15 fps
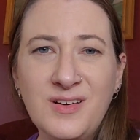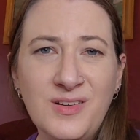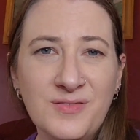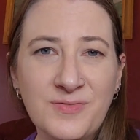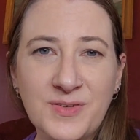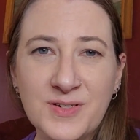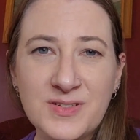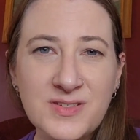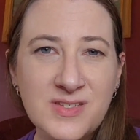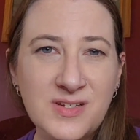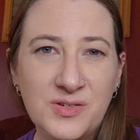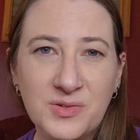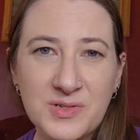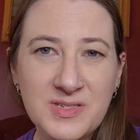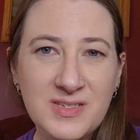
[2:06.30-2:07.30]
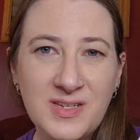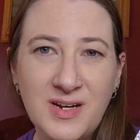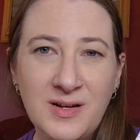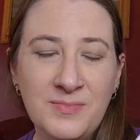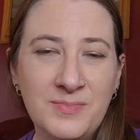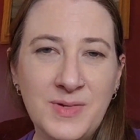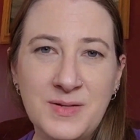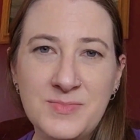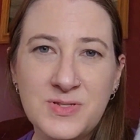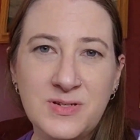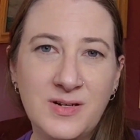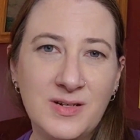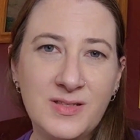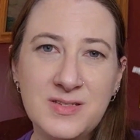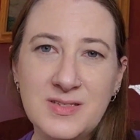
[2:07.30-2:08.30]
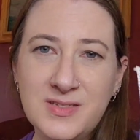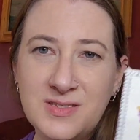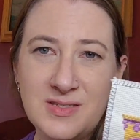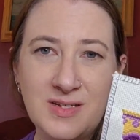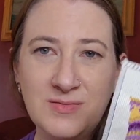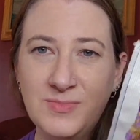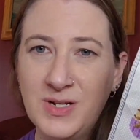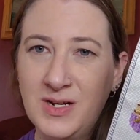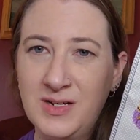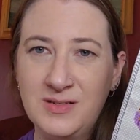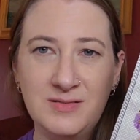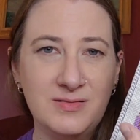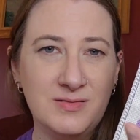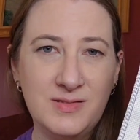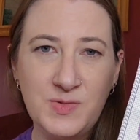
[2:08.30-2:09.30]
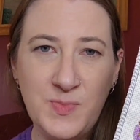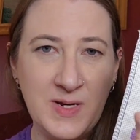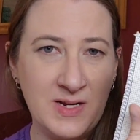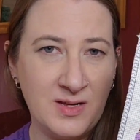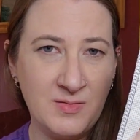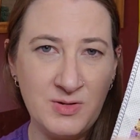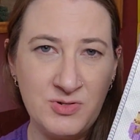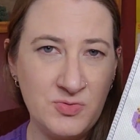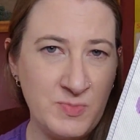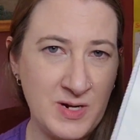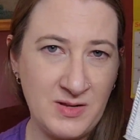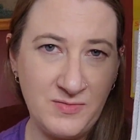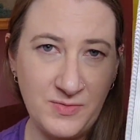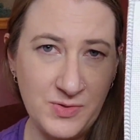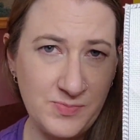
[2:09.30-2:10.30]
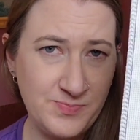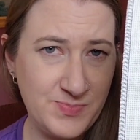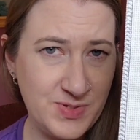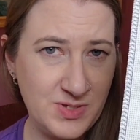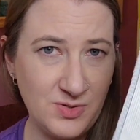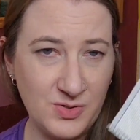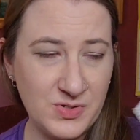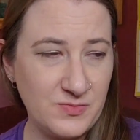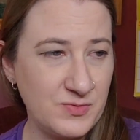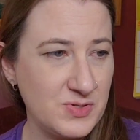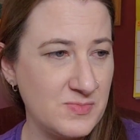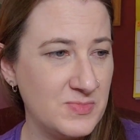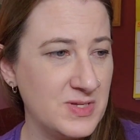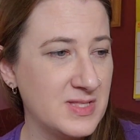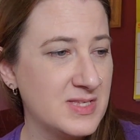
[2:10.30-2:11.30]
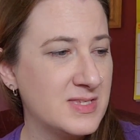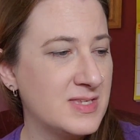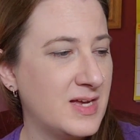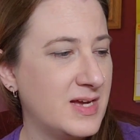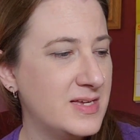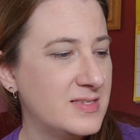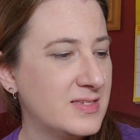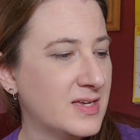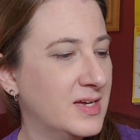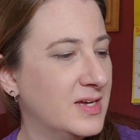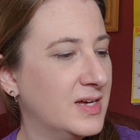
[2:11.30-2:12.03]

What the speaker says: called for silks, and I'm sorry, I'm not spending a bunch of money for silks for something this size.